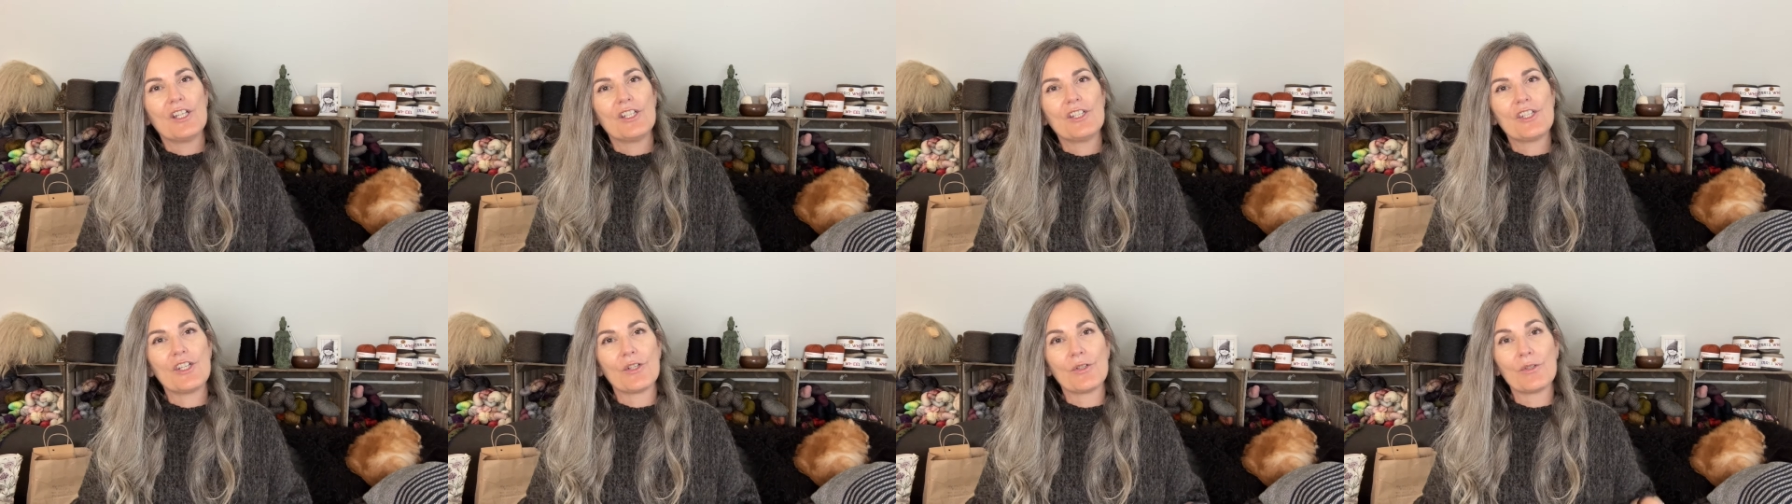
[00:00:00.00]

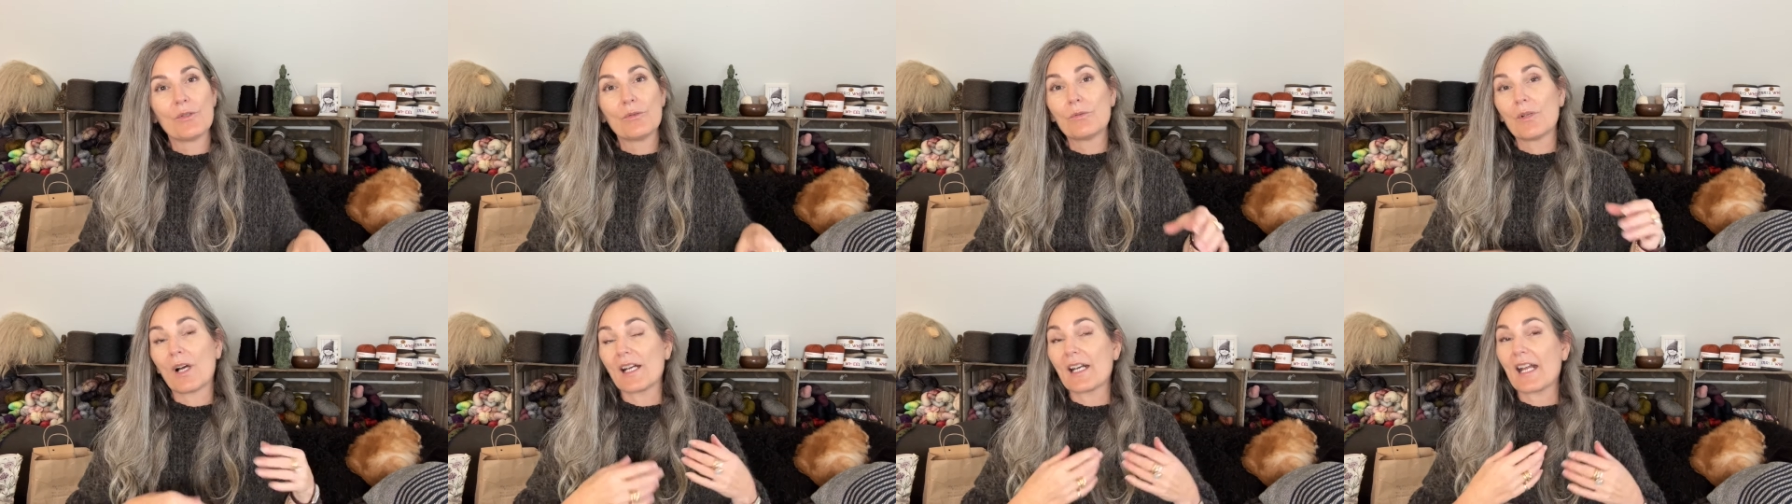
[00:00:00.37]
do
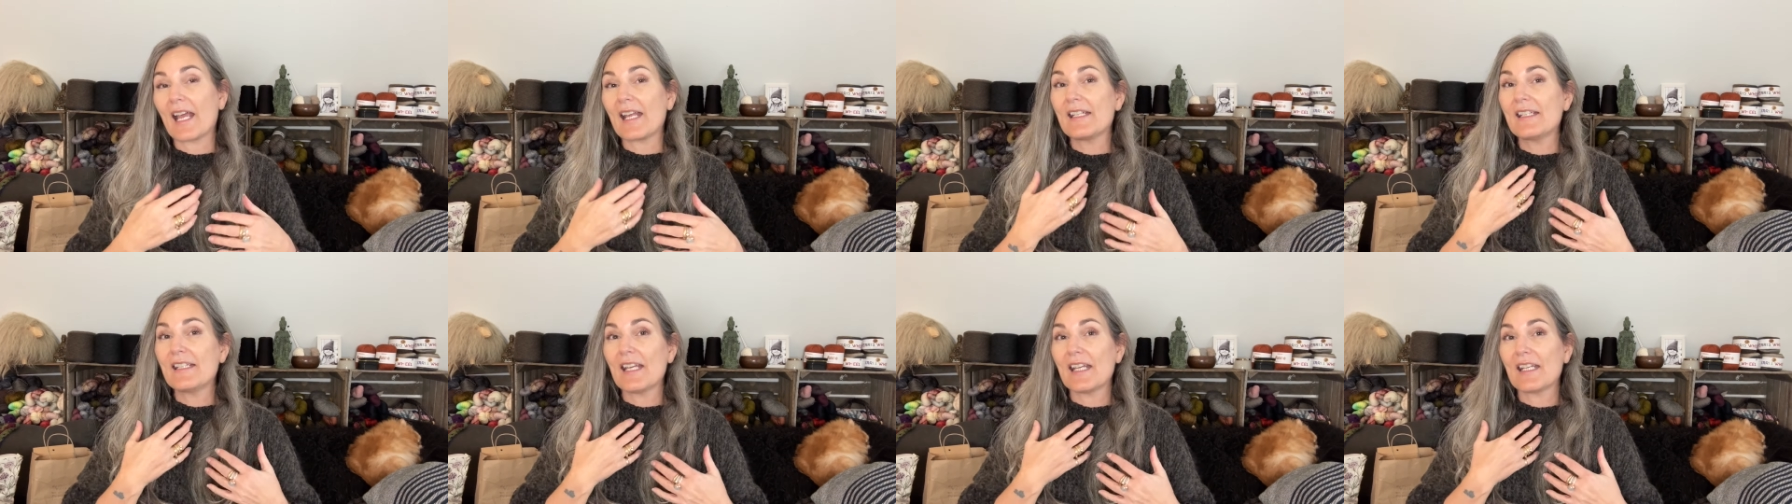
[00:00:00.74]
what
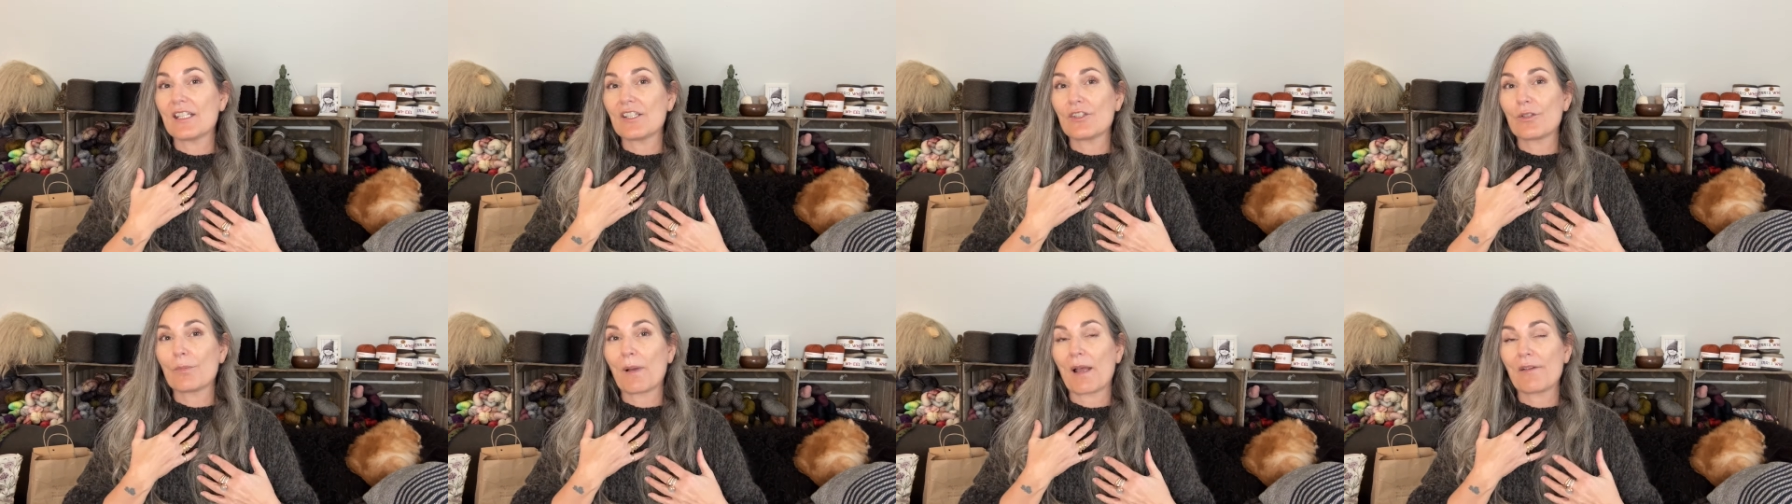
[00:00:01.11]
I
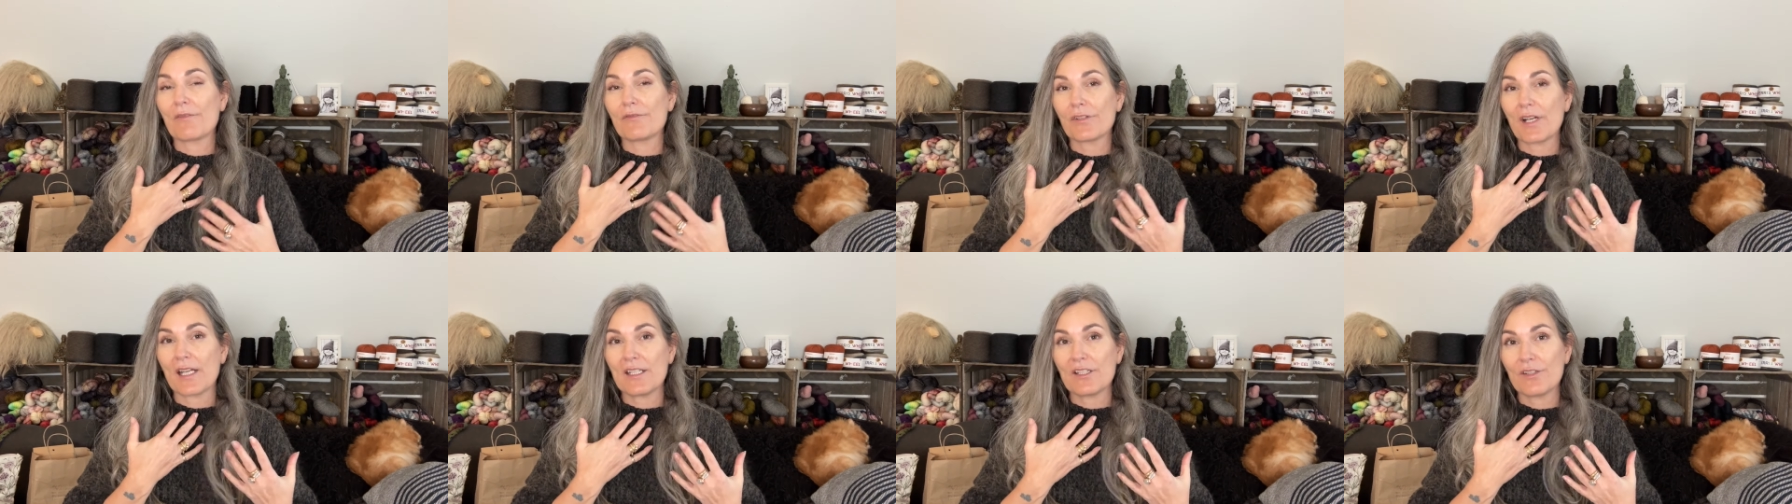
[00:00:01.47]
did to my
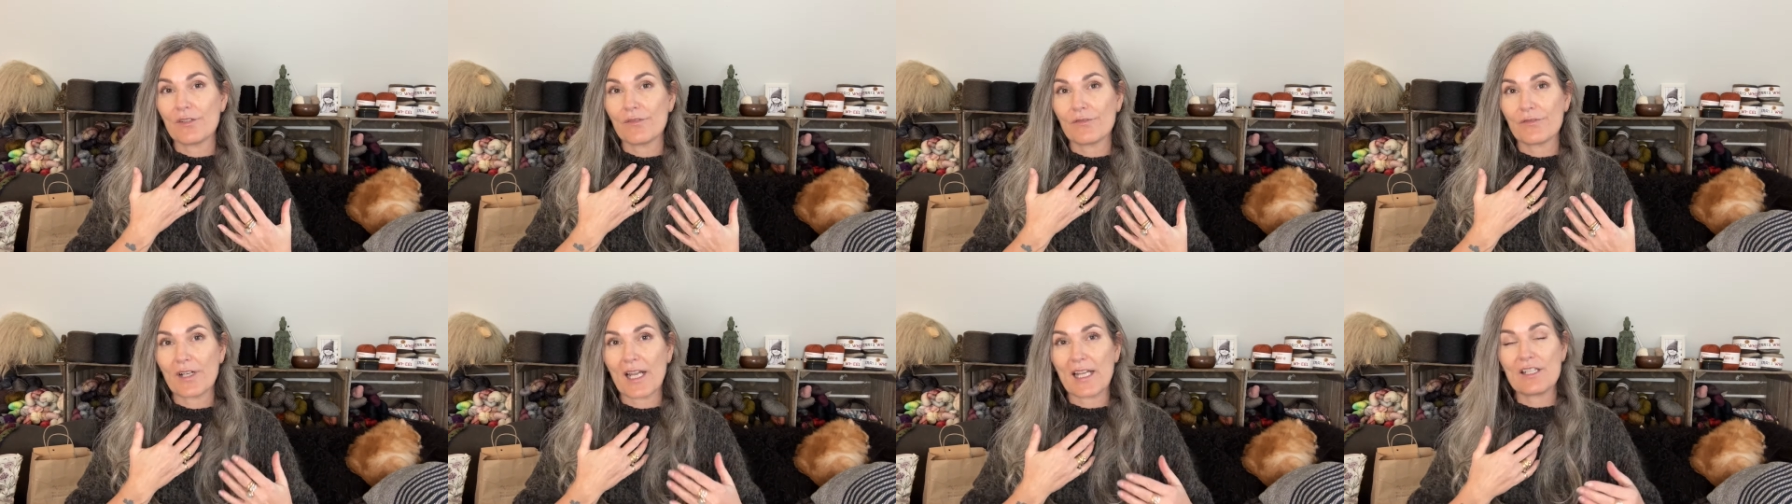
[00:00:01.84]
friend to
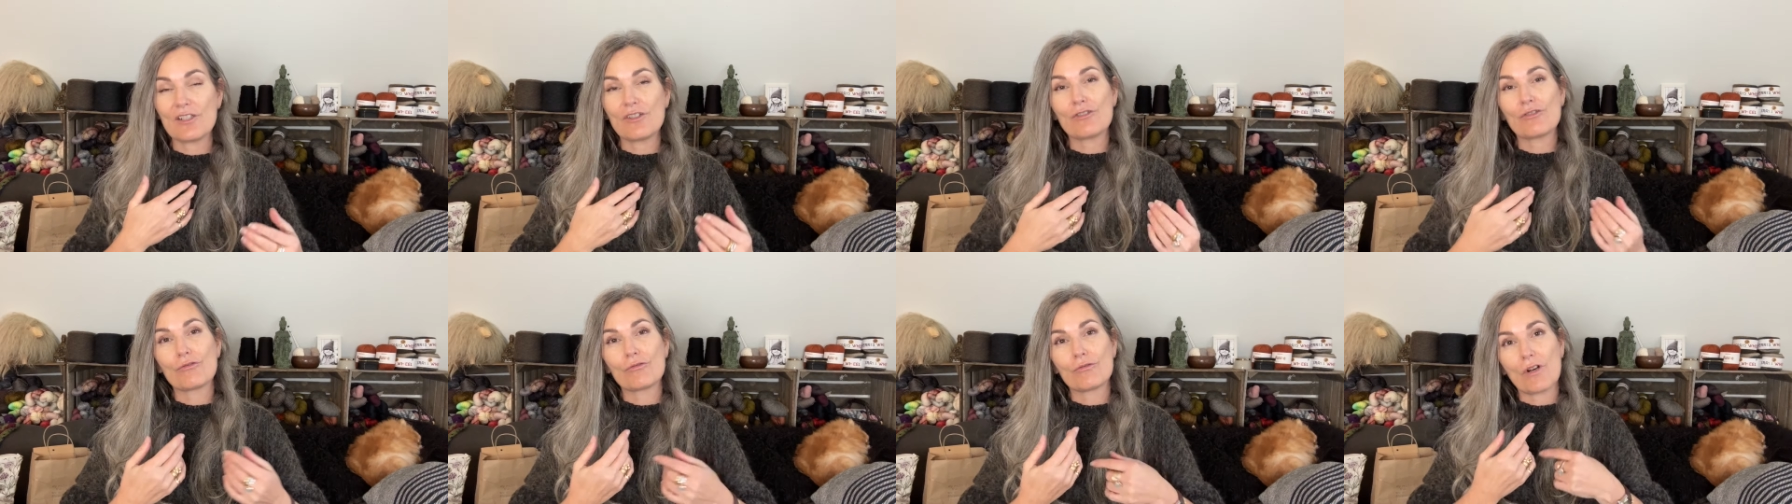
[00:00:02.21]
friend
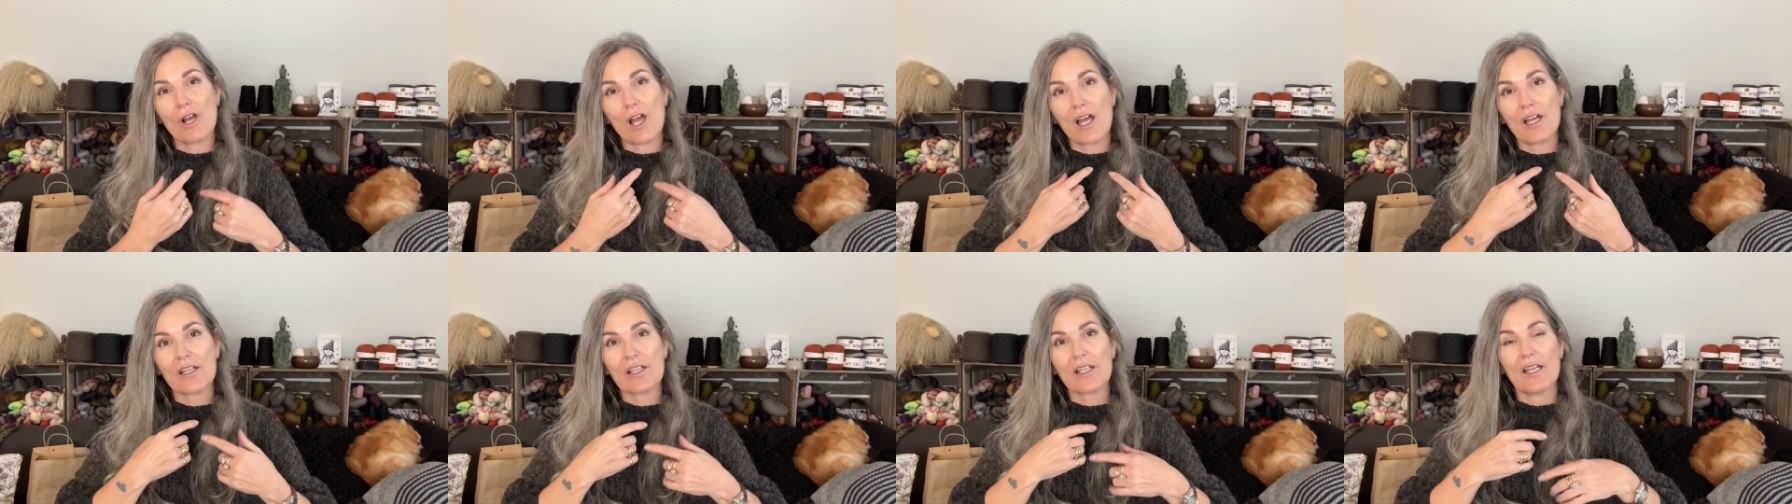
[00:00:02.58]

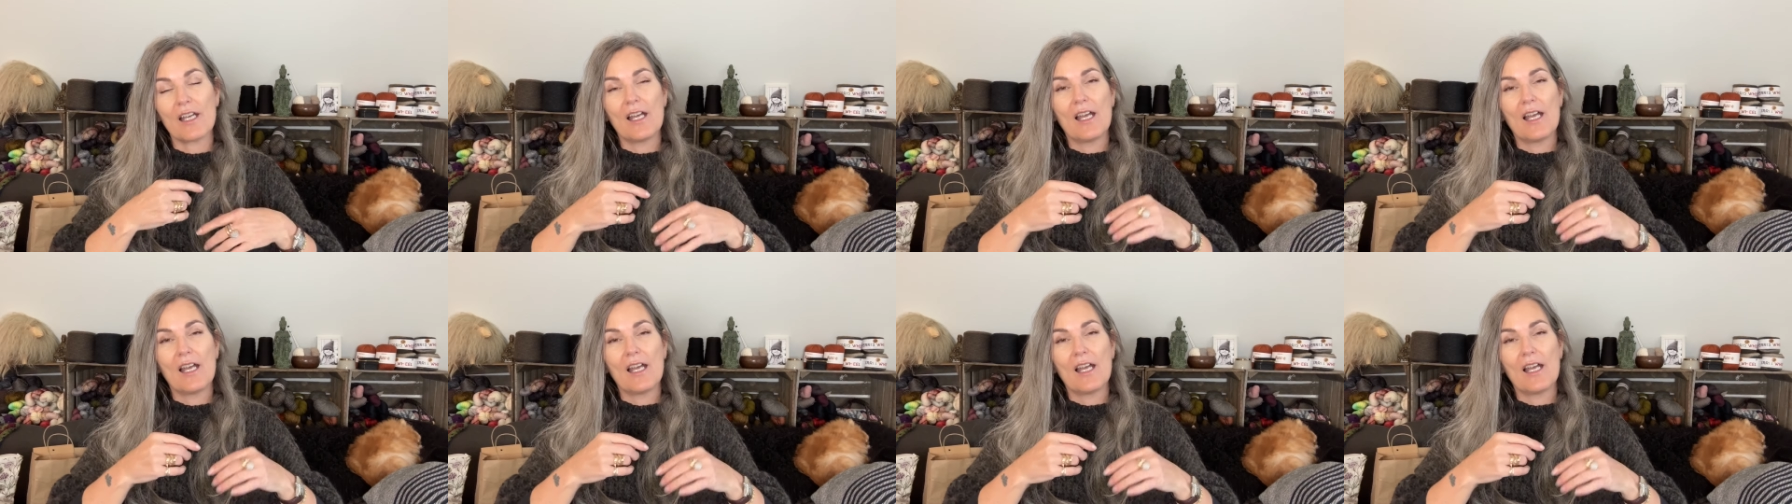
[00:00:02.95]
shrug.